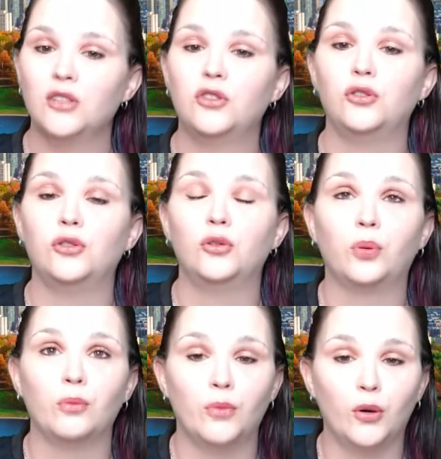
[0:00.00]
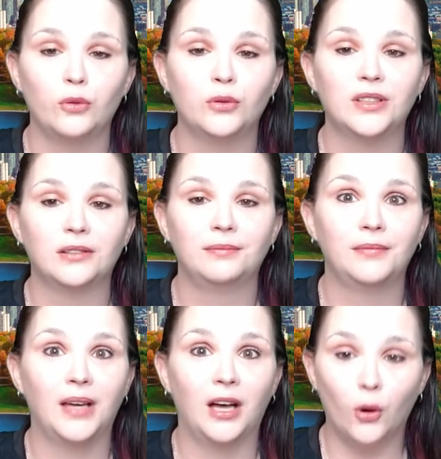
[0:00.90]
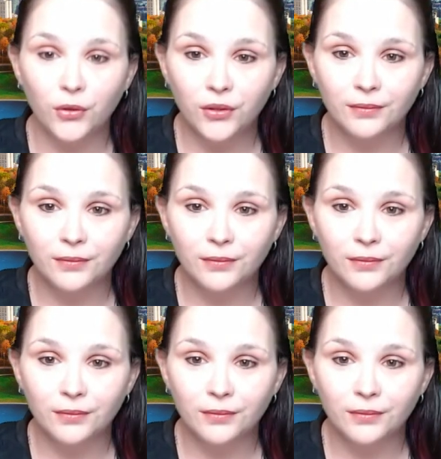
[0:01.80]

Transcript: to promote health.